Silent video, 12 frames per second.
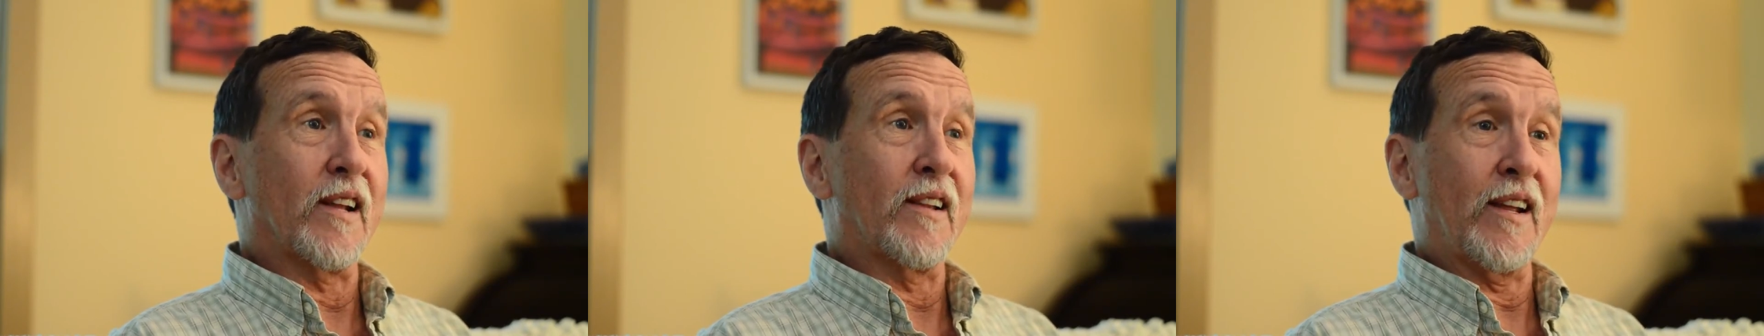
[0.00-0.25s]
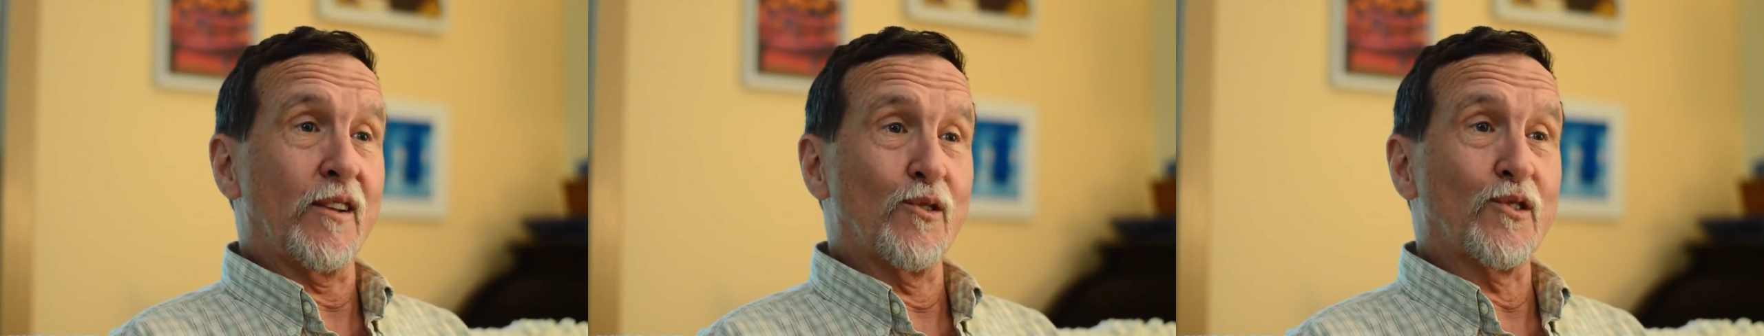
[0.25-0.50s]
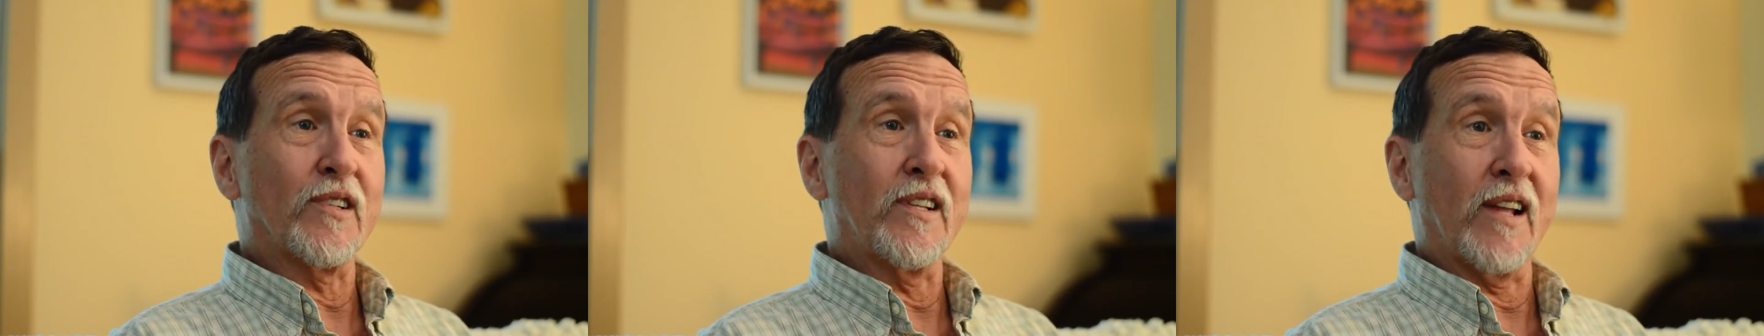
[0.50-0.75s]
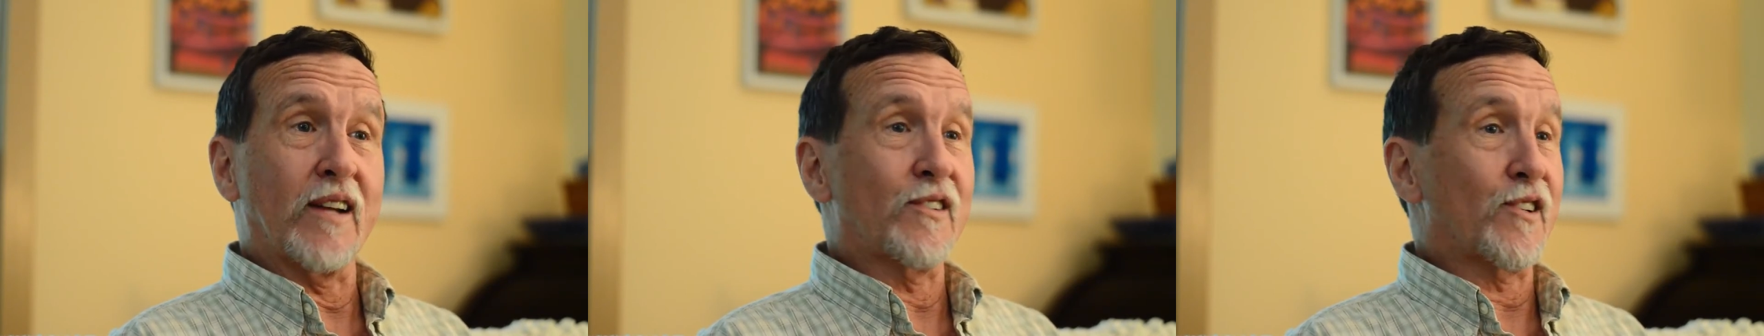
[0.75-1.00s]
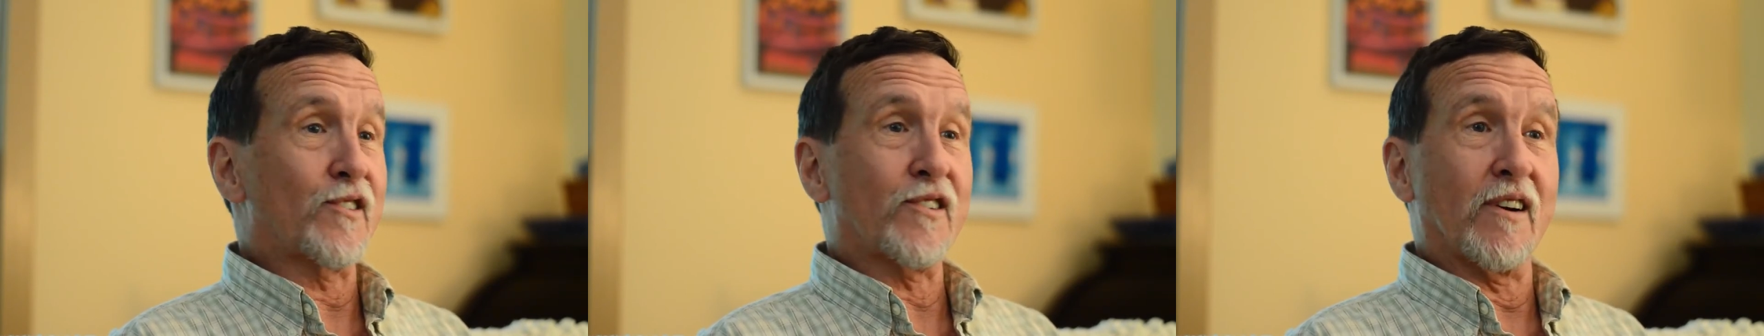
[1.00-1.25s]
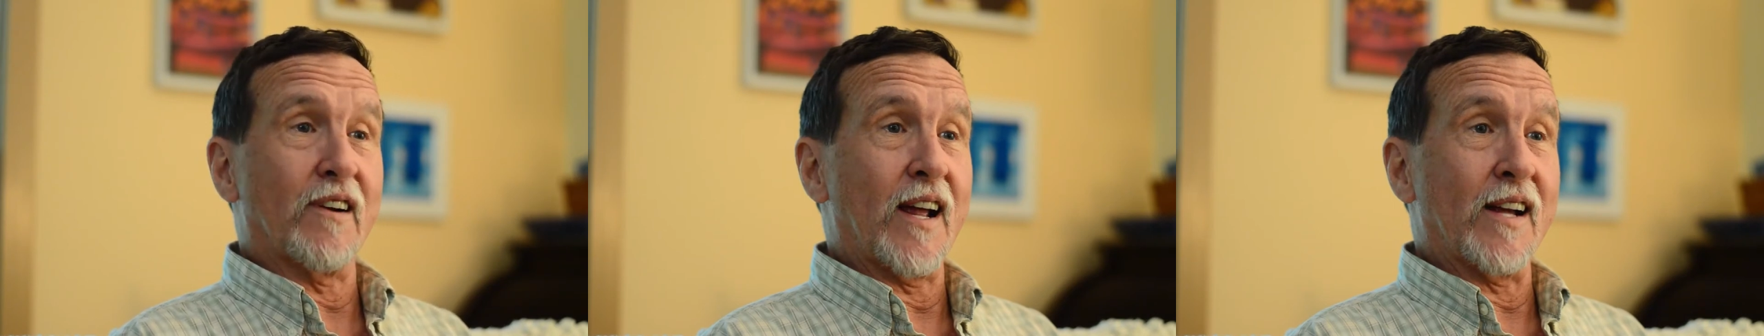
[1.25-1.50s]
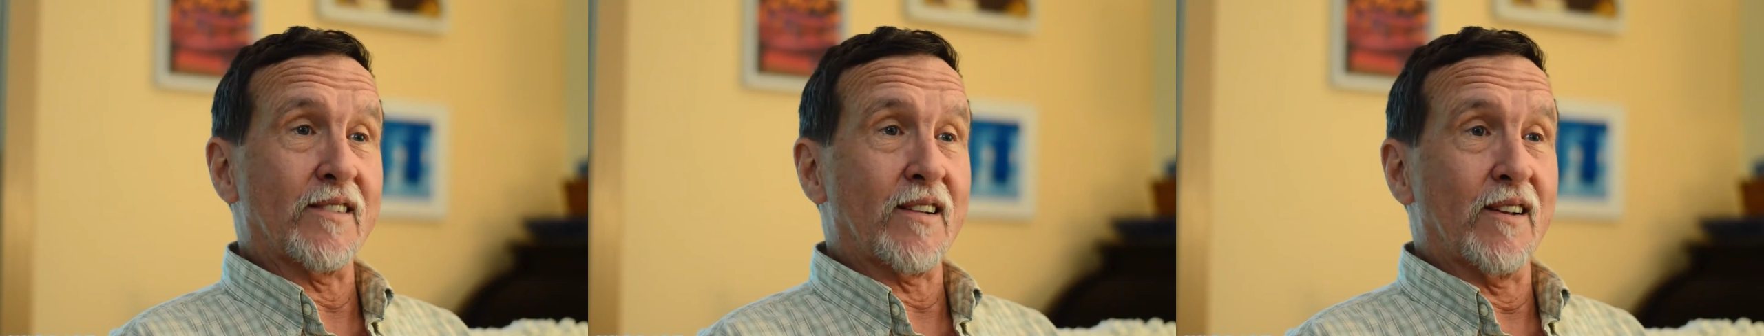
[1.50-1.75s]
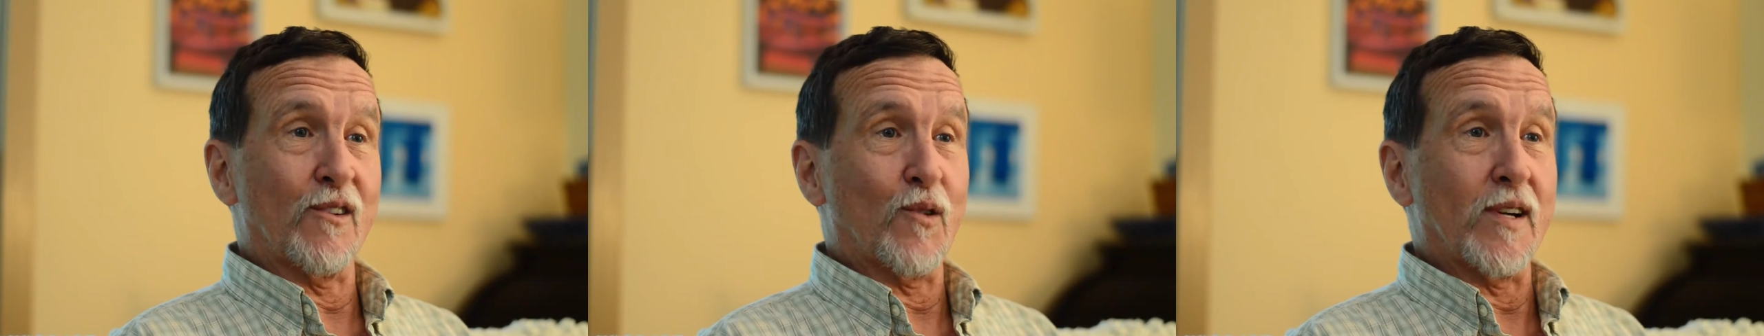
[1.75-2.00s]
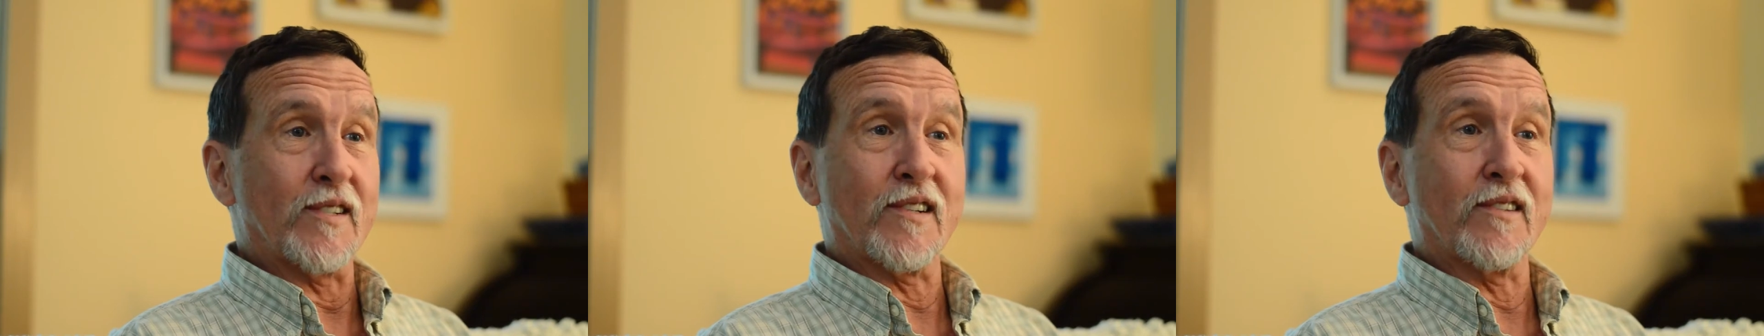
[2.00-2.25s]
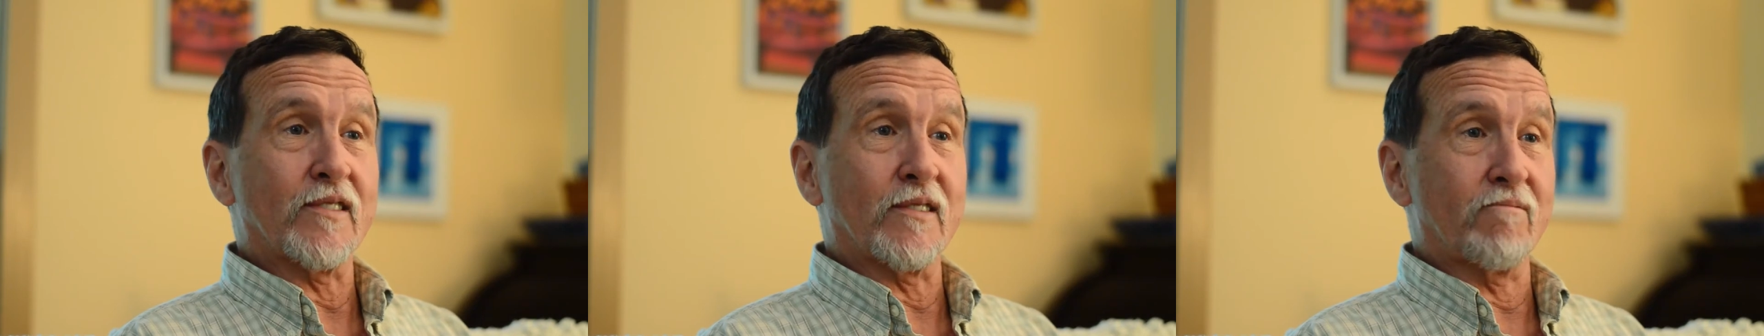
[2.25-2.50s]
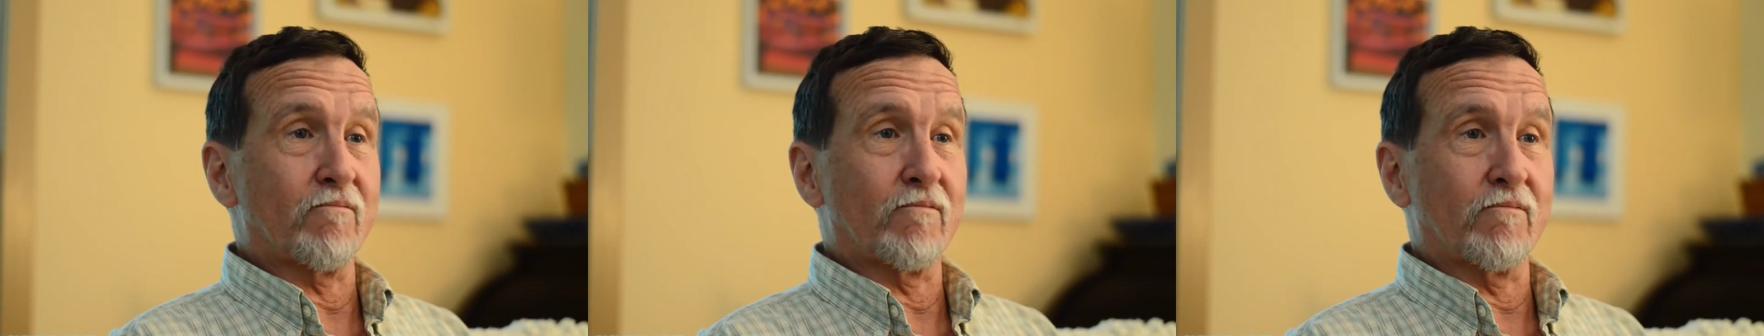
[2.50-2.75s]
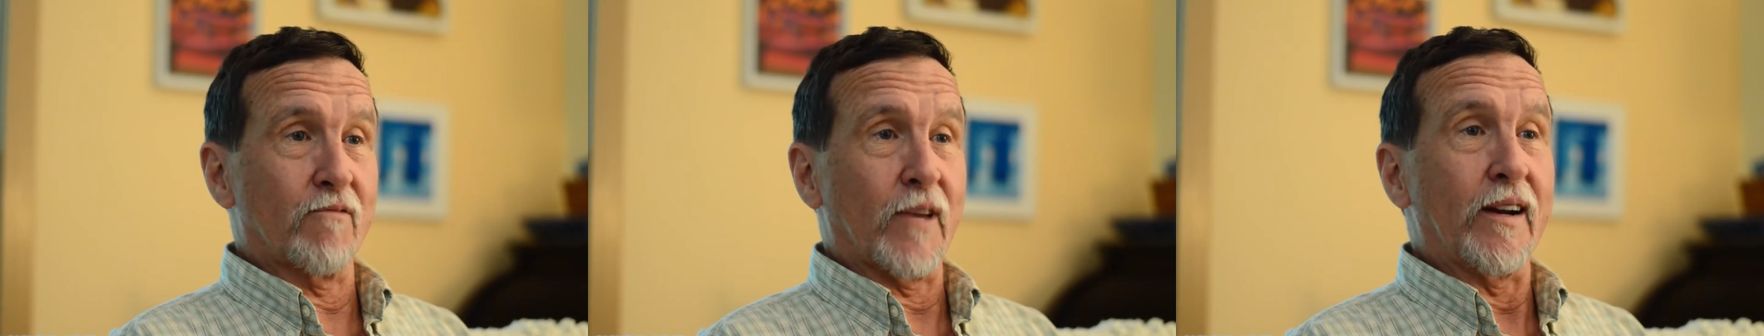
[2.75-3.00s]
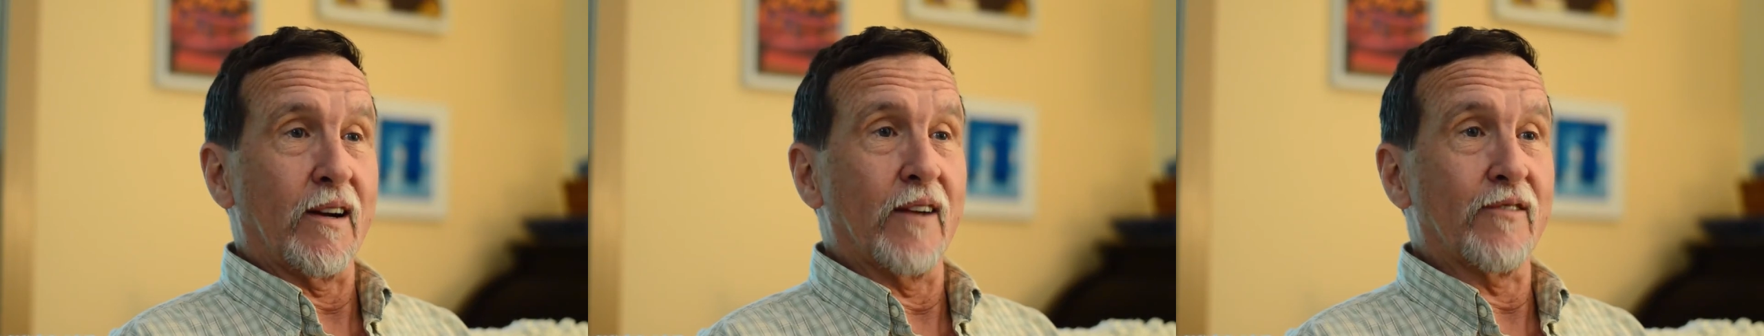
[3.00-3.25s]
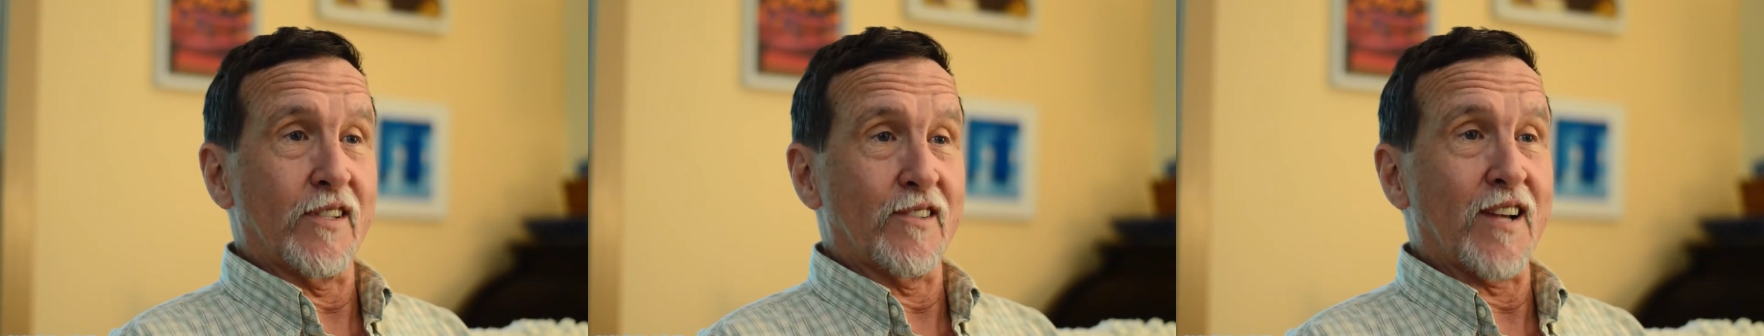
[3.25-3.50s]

and they usually then just start asking questions, right, left, and